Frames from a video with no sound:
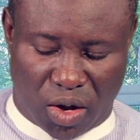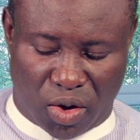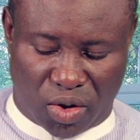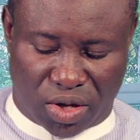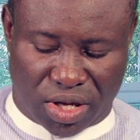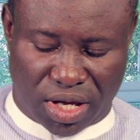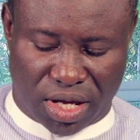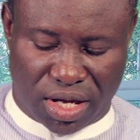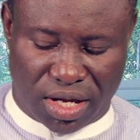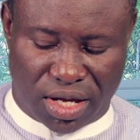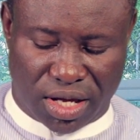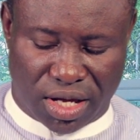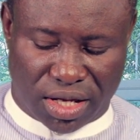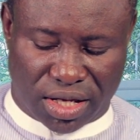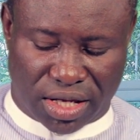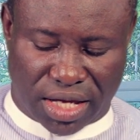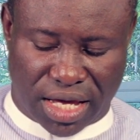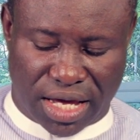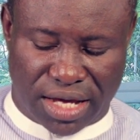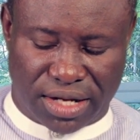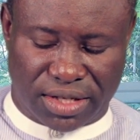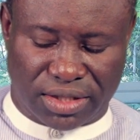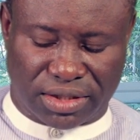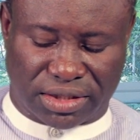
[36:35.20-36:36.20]
Okay,
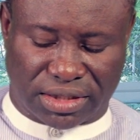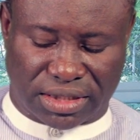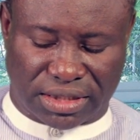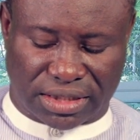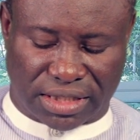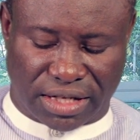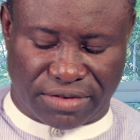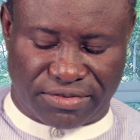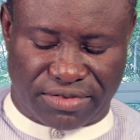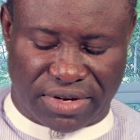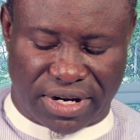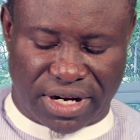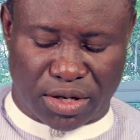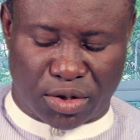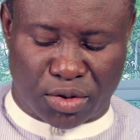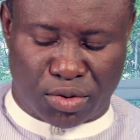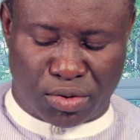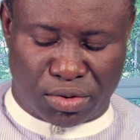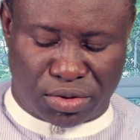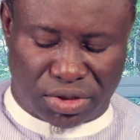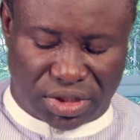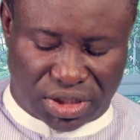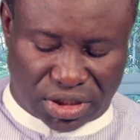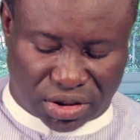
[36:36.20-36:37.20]
kales is a very
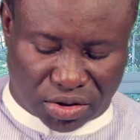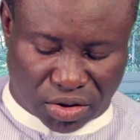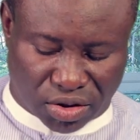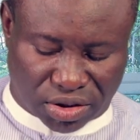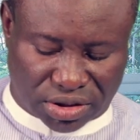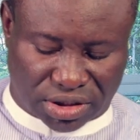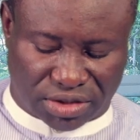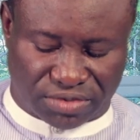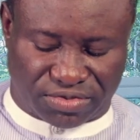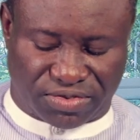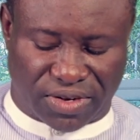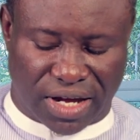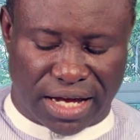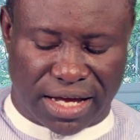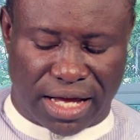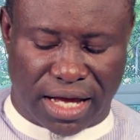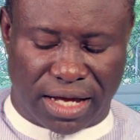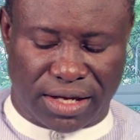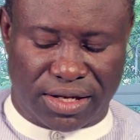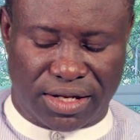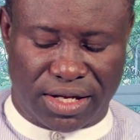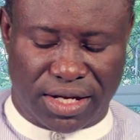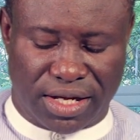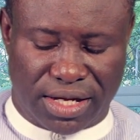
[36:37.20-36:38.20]
good
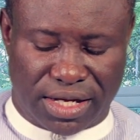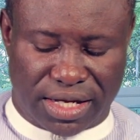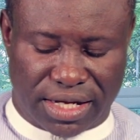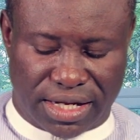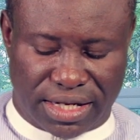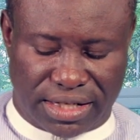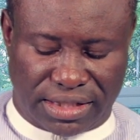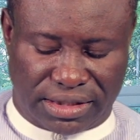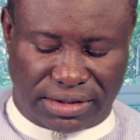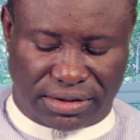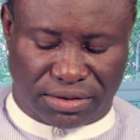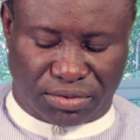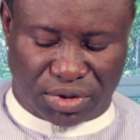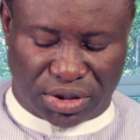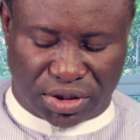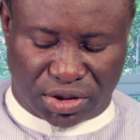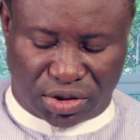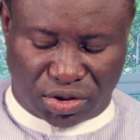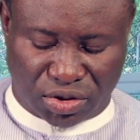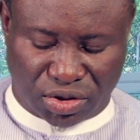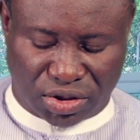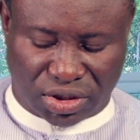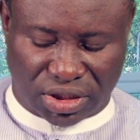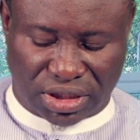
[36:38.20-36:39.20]
detoxifier. It
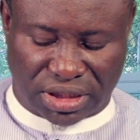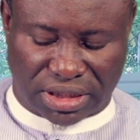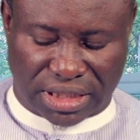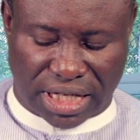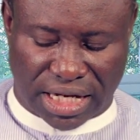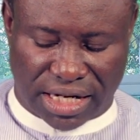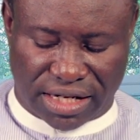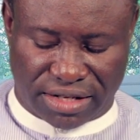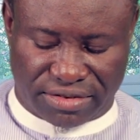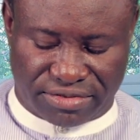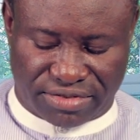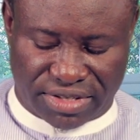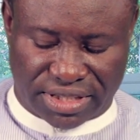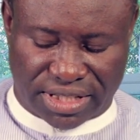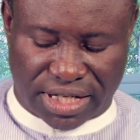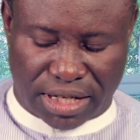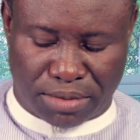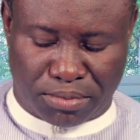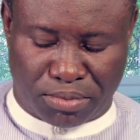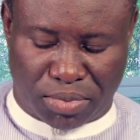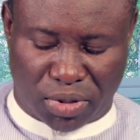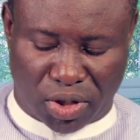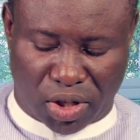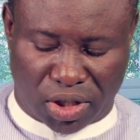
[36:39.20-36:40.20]
reduces
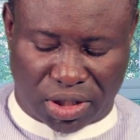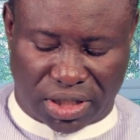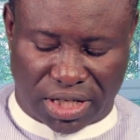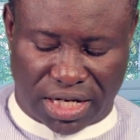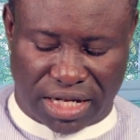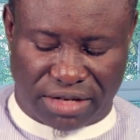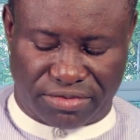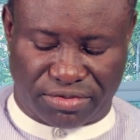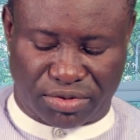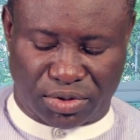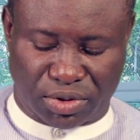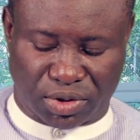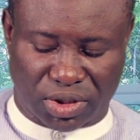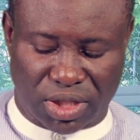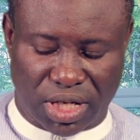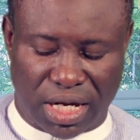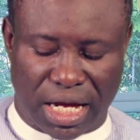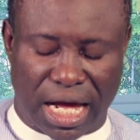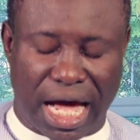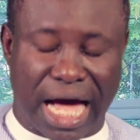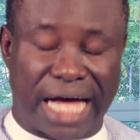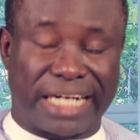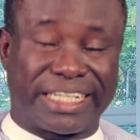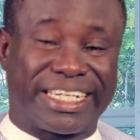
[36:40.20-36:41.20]
elevated blood levels,
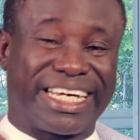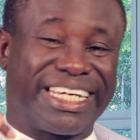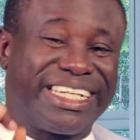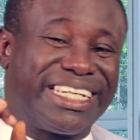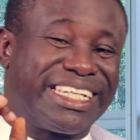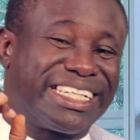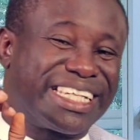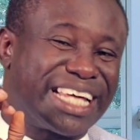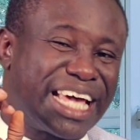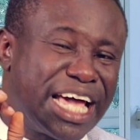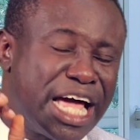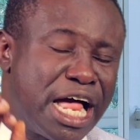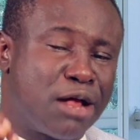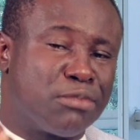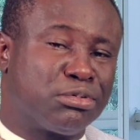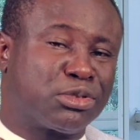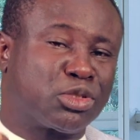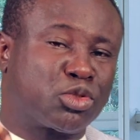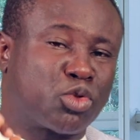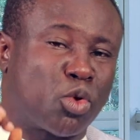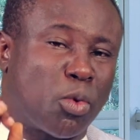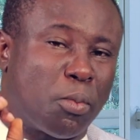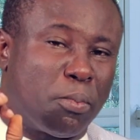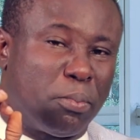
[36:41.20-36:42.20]
and then it
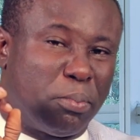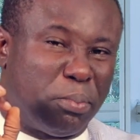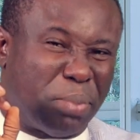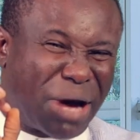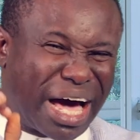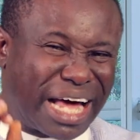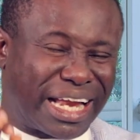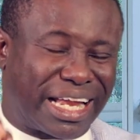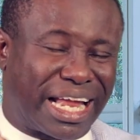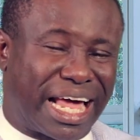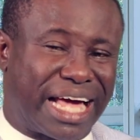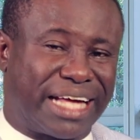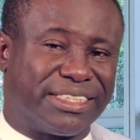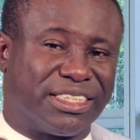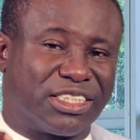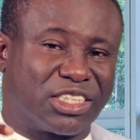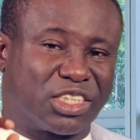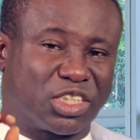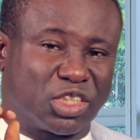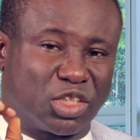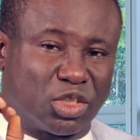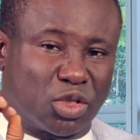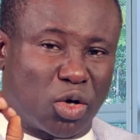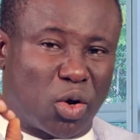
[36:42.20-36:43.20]
helps to
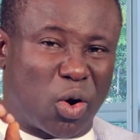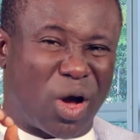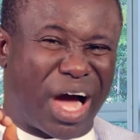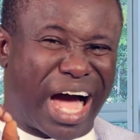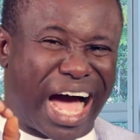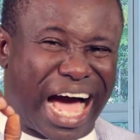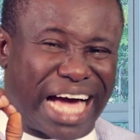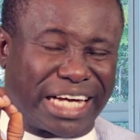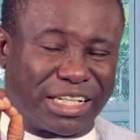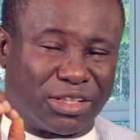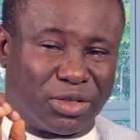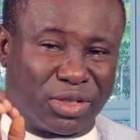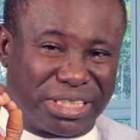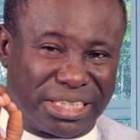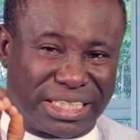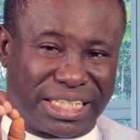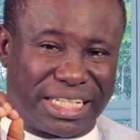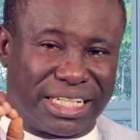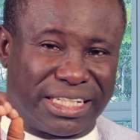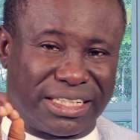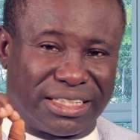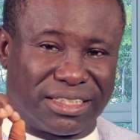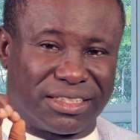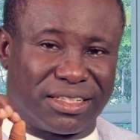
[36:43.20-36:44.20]
balance your
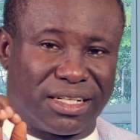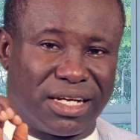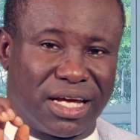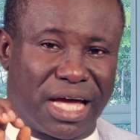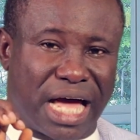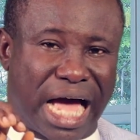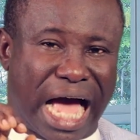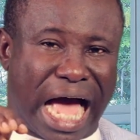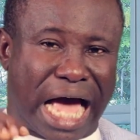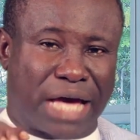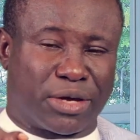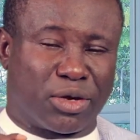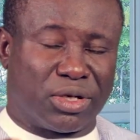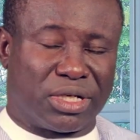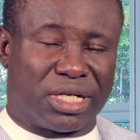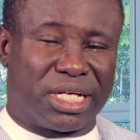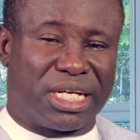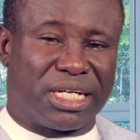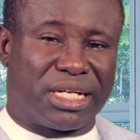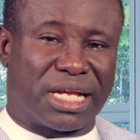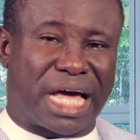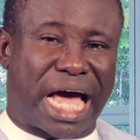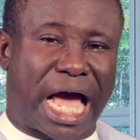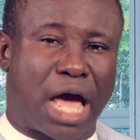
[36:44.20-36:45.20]
iodine.
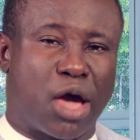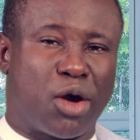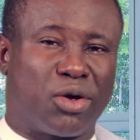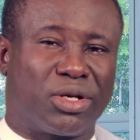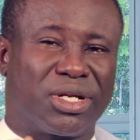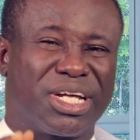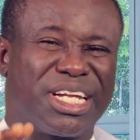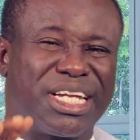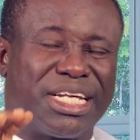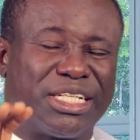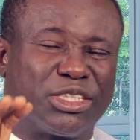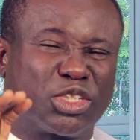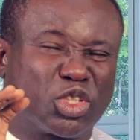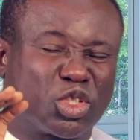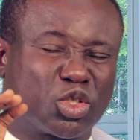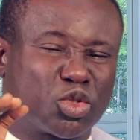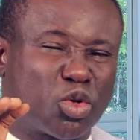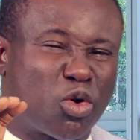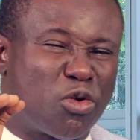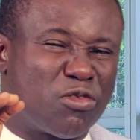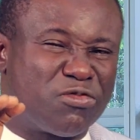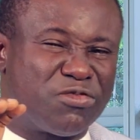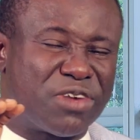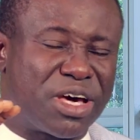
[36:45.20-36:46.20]
Iodine is
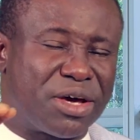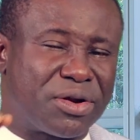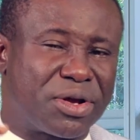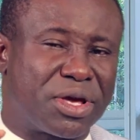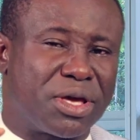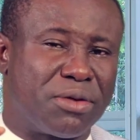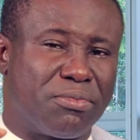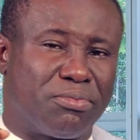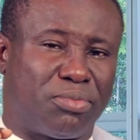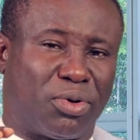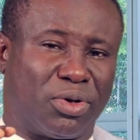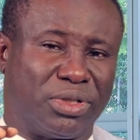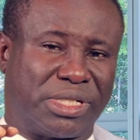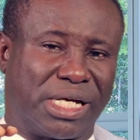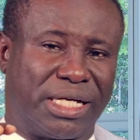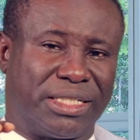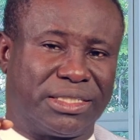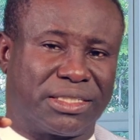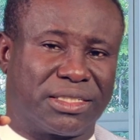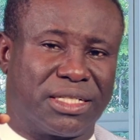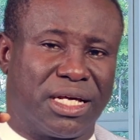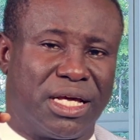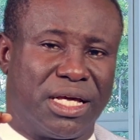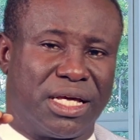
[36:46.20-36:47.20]
so very
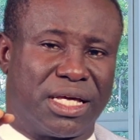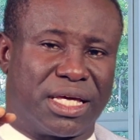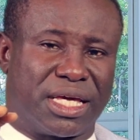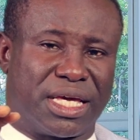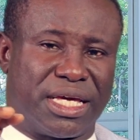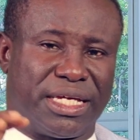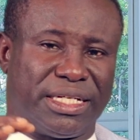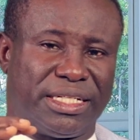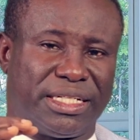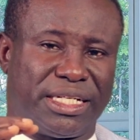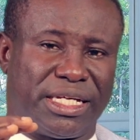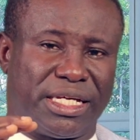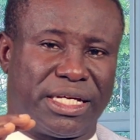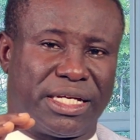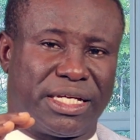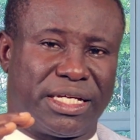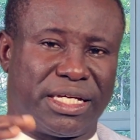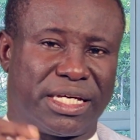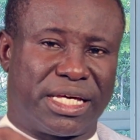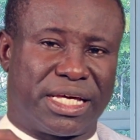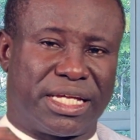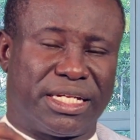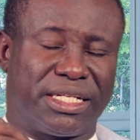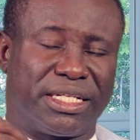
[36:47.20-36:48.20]
important in
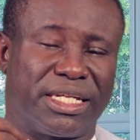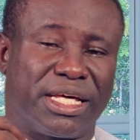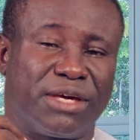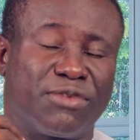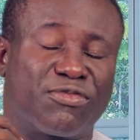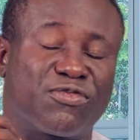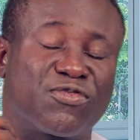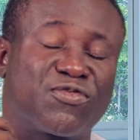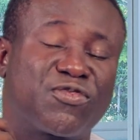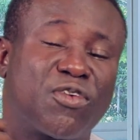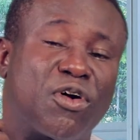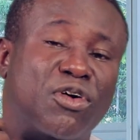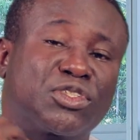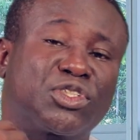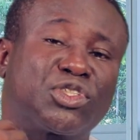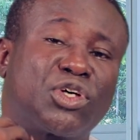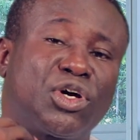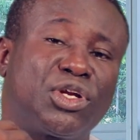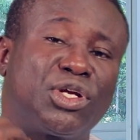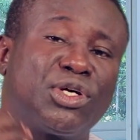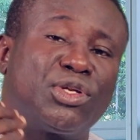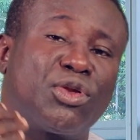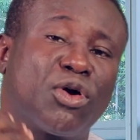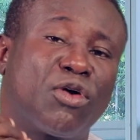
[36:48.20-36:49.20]
the
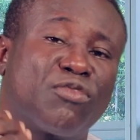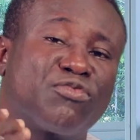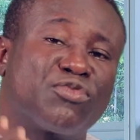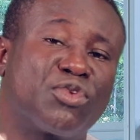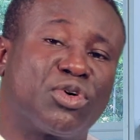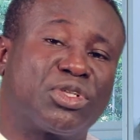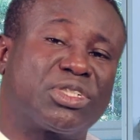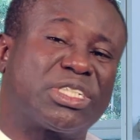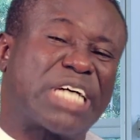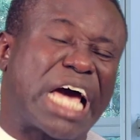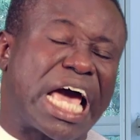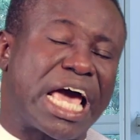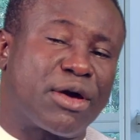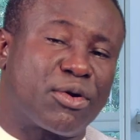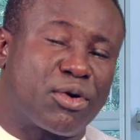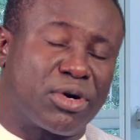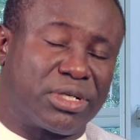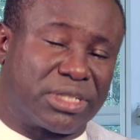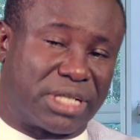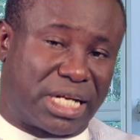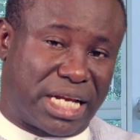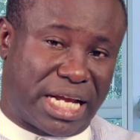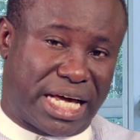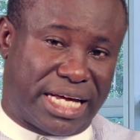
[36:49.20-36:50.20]
functioning of your
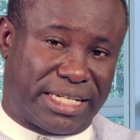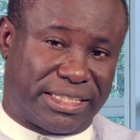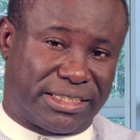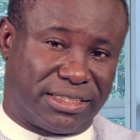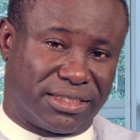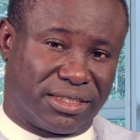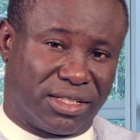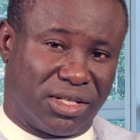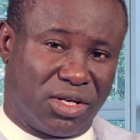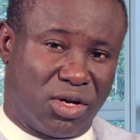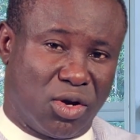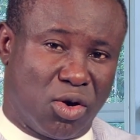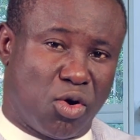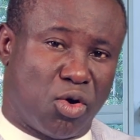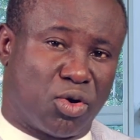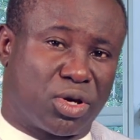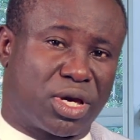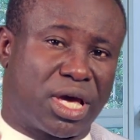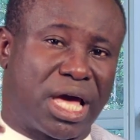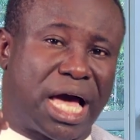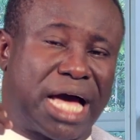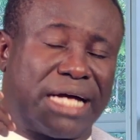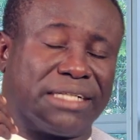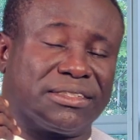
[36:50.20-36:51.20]
thyroid gland.
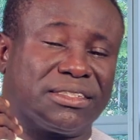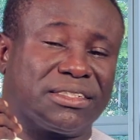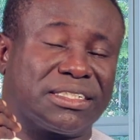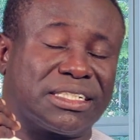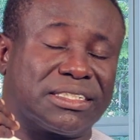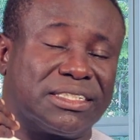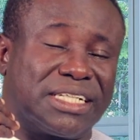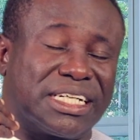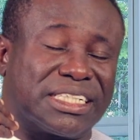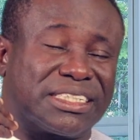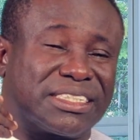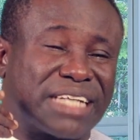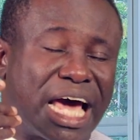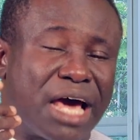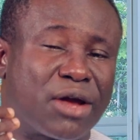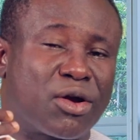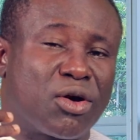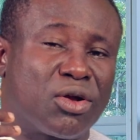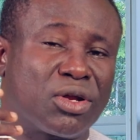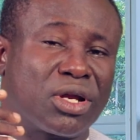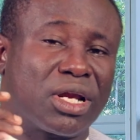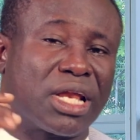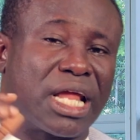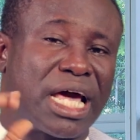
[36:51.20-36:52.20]
Okay, and the
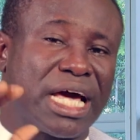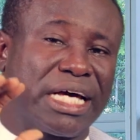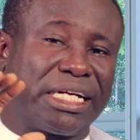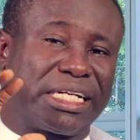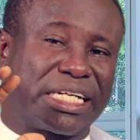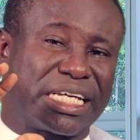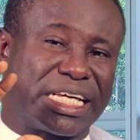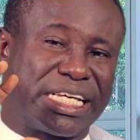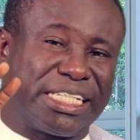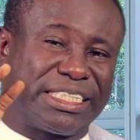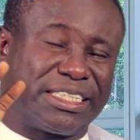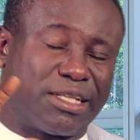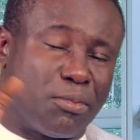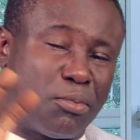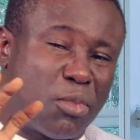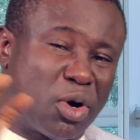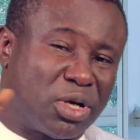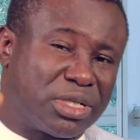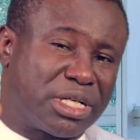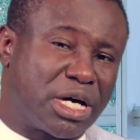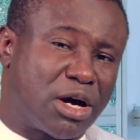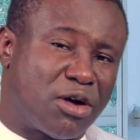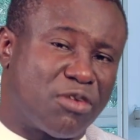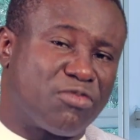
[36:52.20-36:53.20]
thyroid gland is the
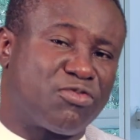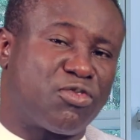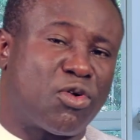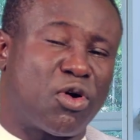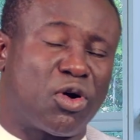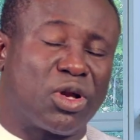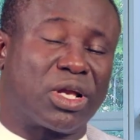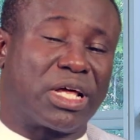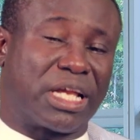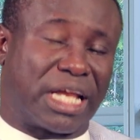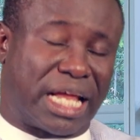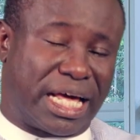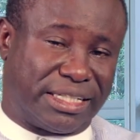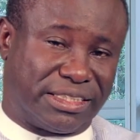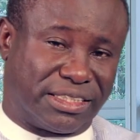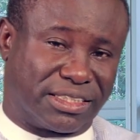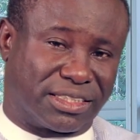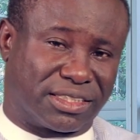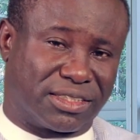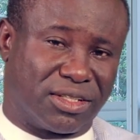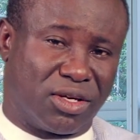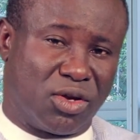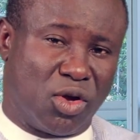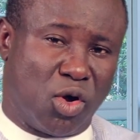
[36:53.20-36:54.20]
mother of all
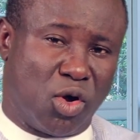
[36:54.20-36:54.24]
glands.